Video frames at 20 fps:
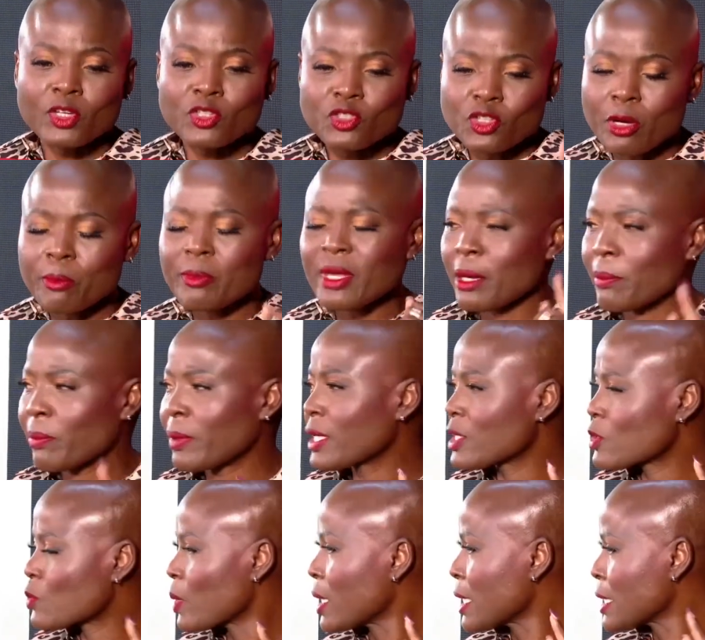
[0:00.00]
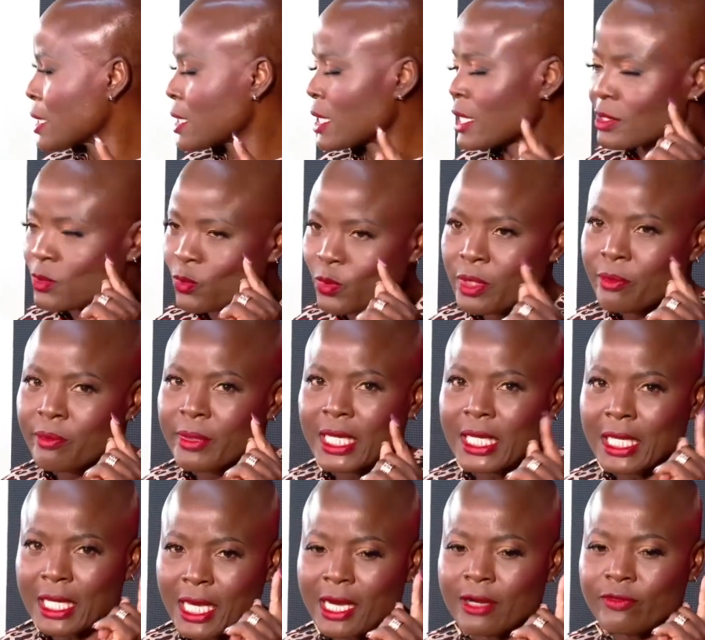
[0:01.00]
show me a place where it says, women,
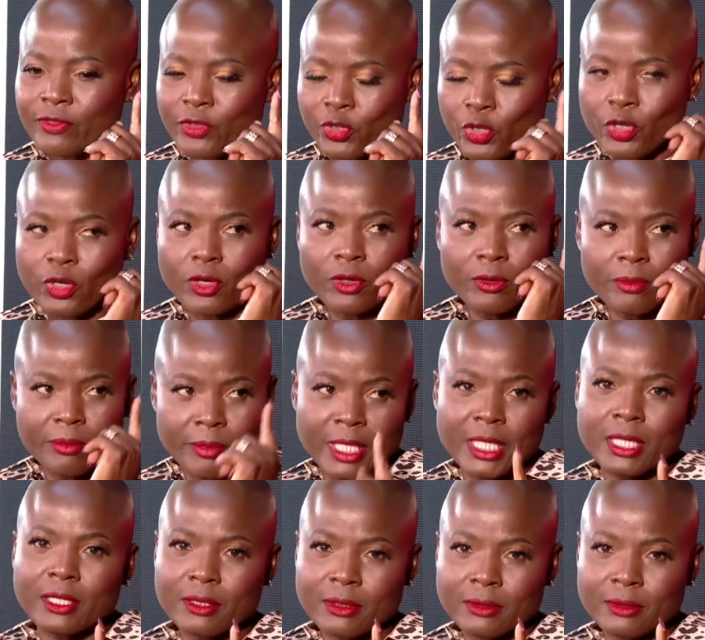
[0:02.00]
love your men.